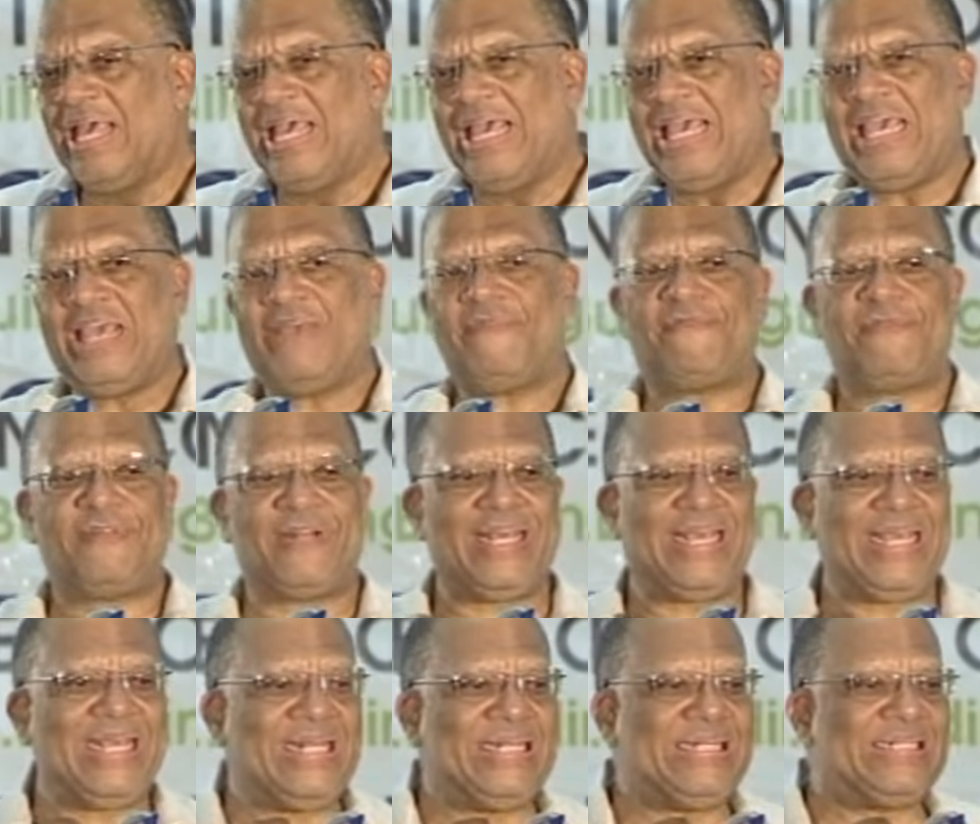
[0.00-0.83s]
If
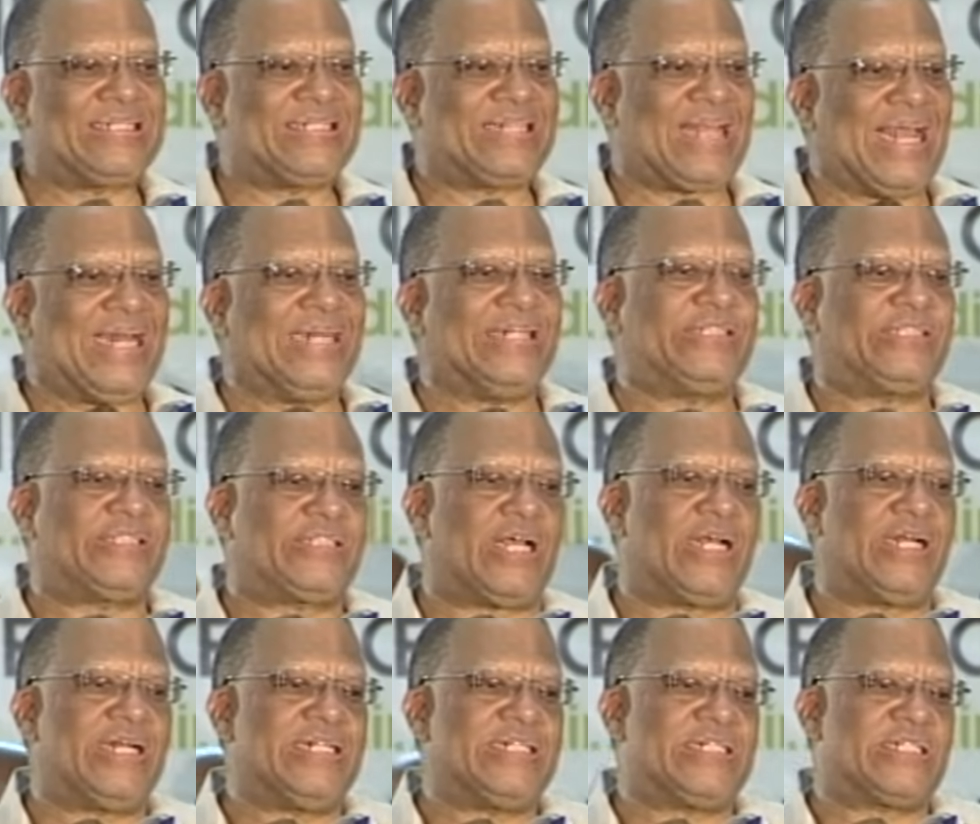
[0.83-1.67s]
the
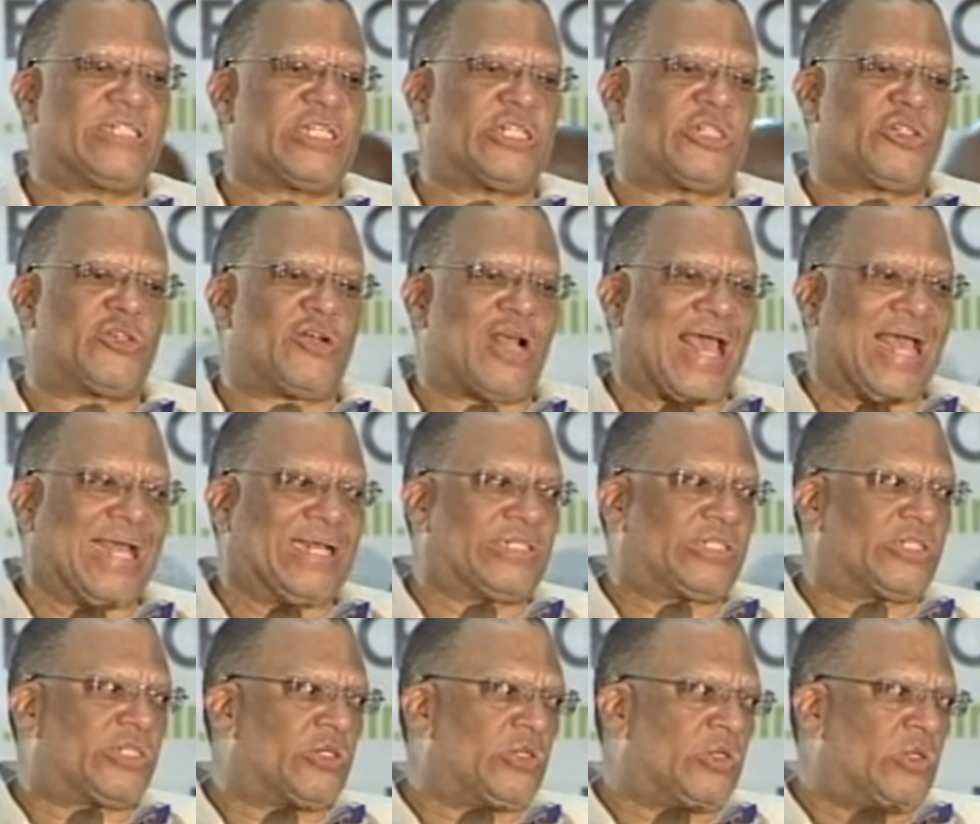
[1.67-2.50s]
intention is to
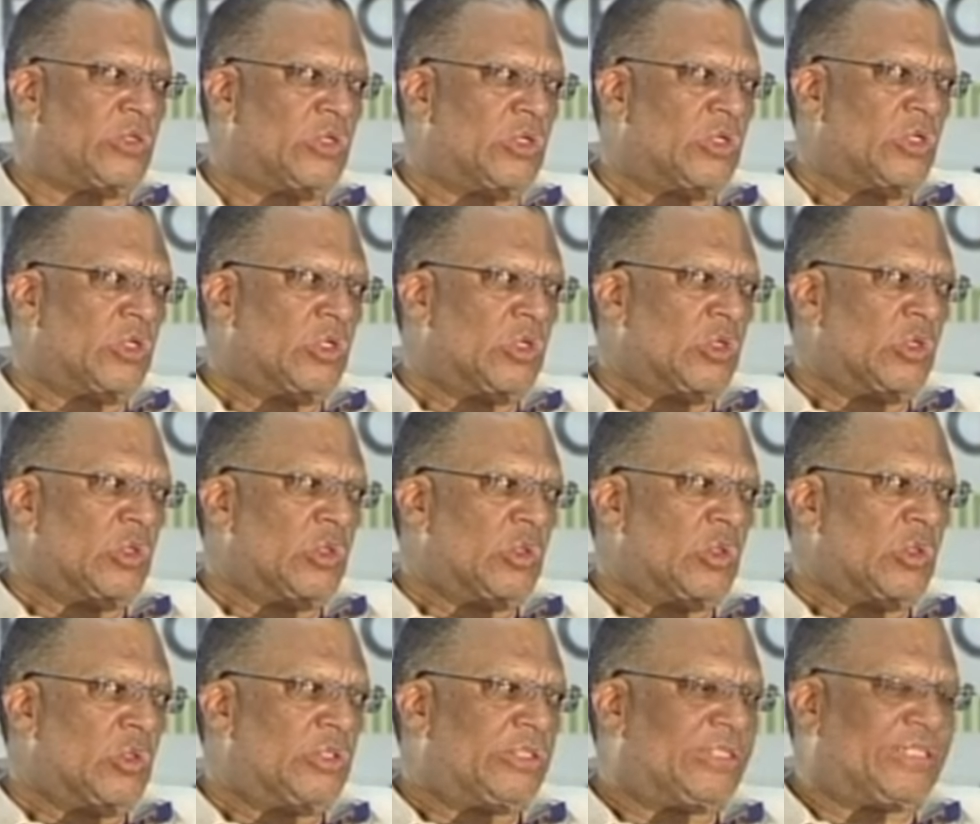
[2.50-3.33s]
try to
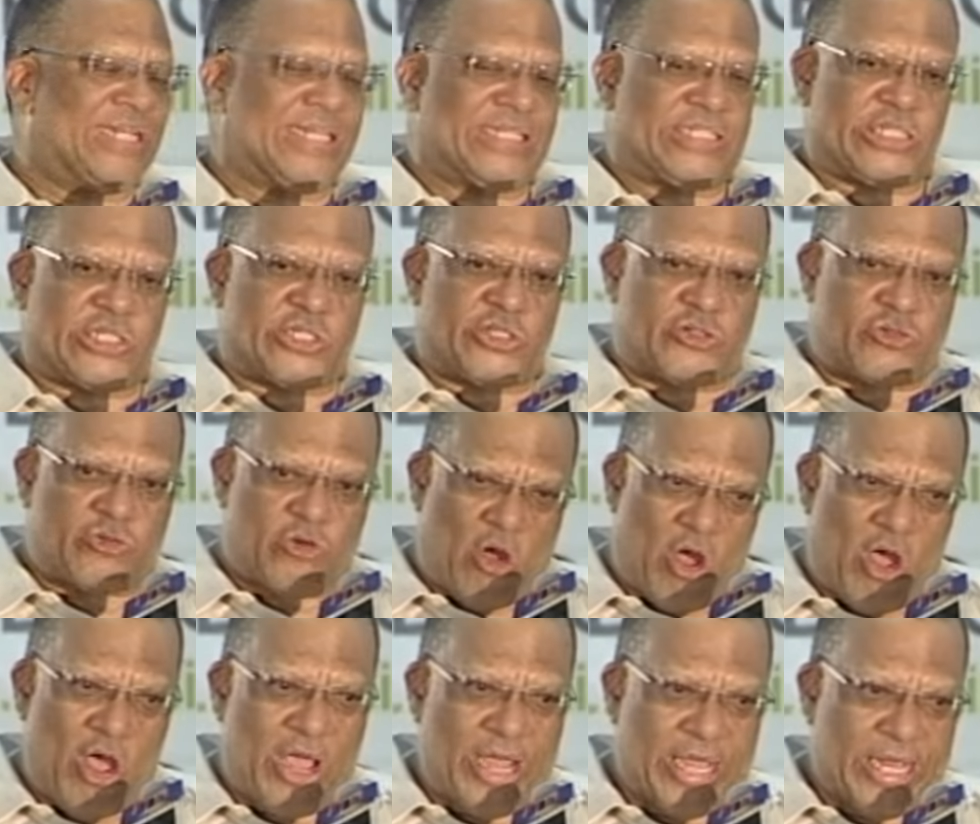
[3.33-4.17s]

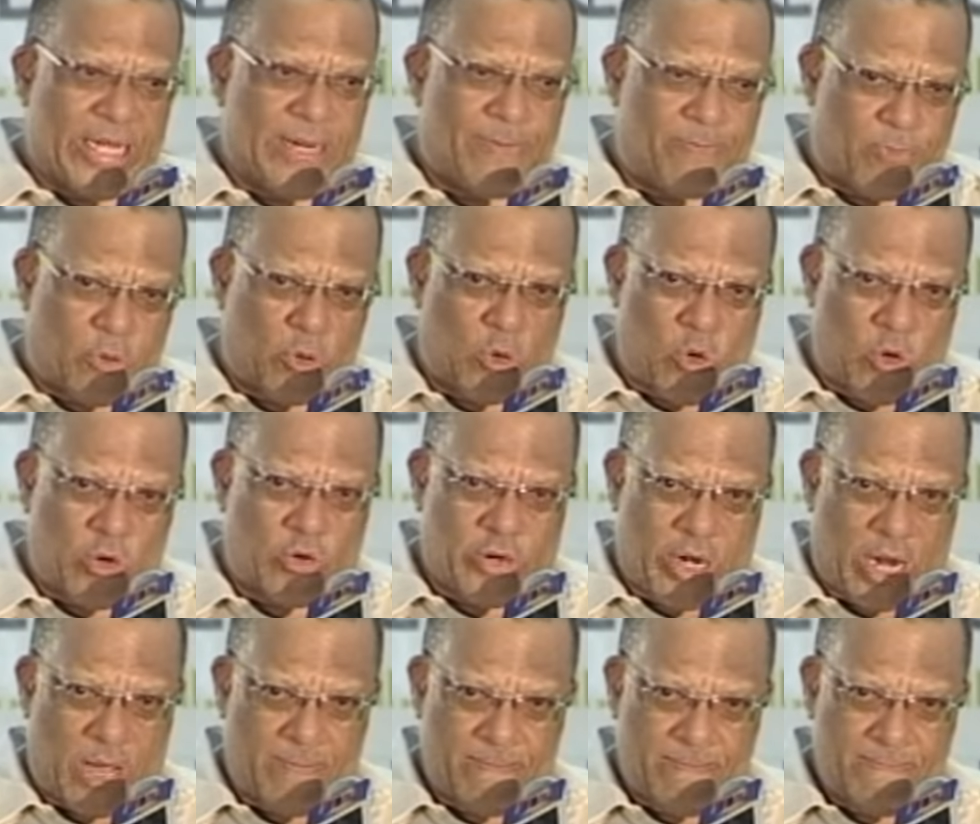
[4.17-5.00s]
destroy the
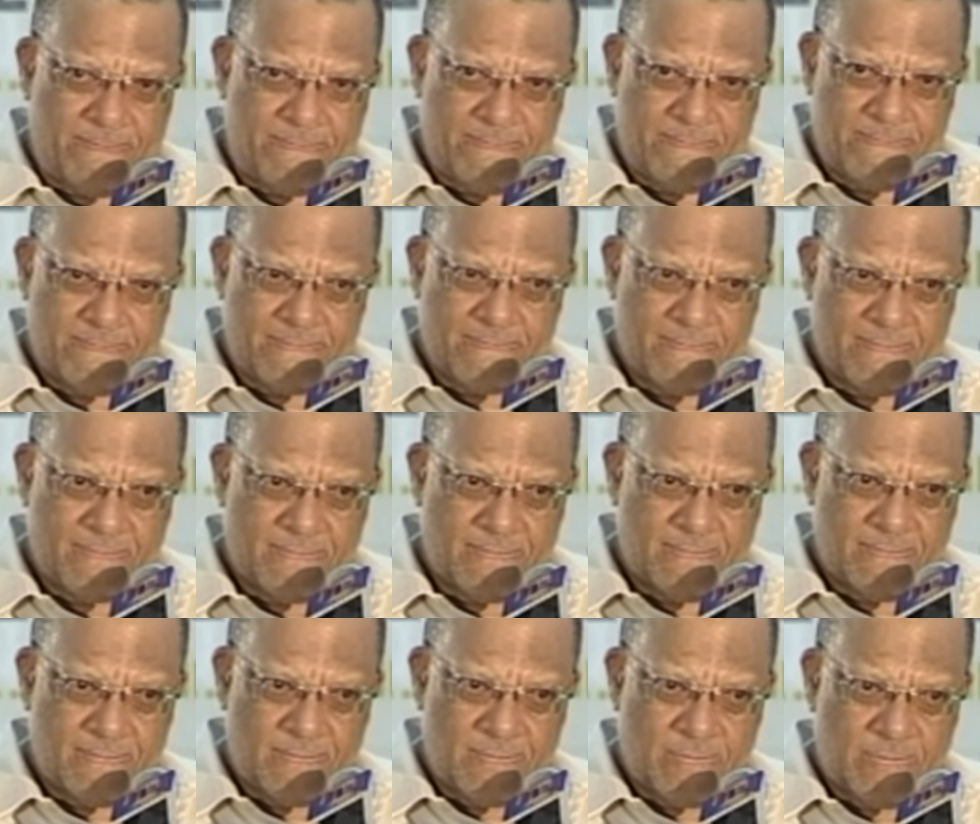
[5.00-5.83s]
program
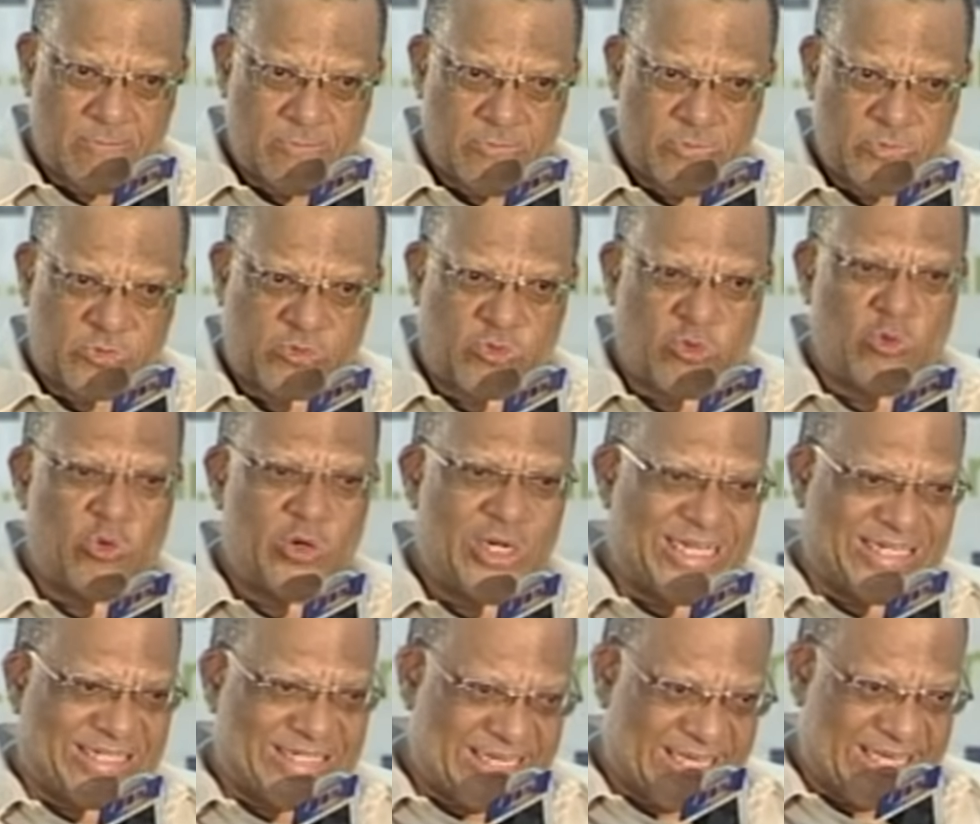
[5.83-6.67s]
through
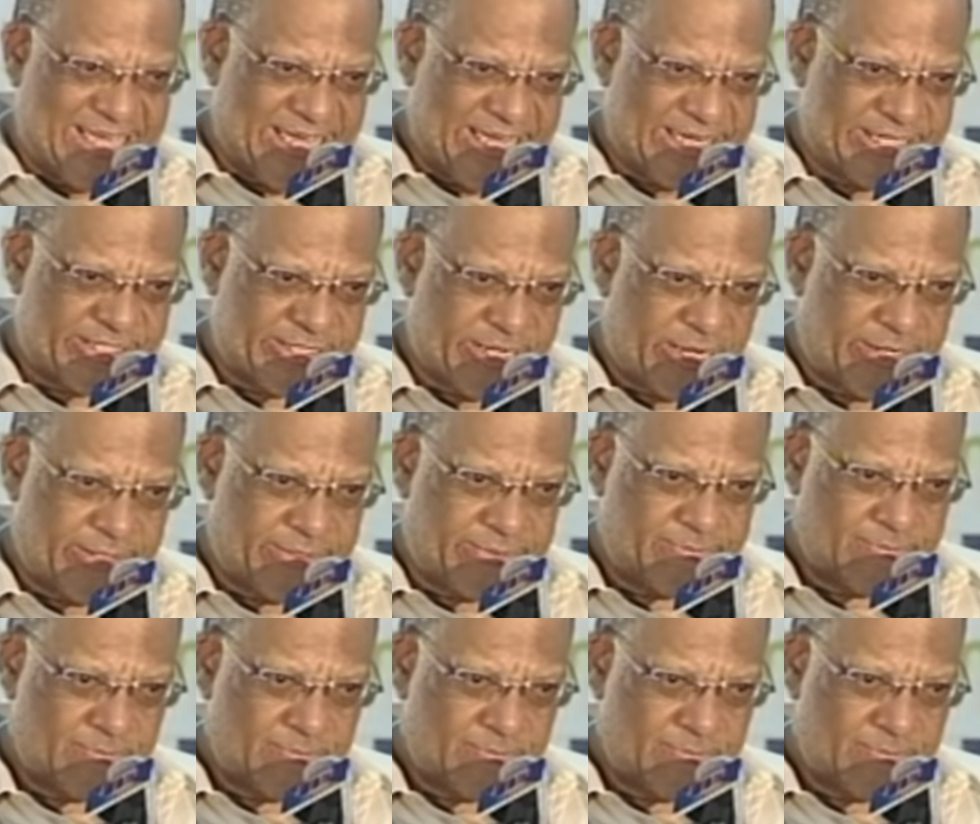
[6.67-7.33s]
litigation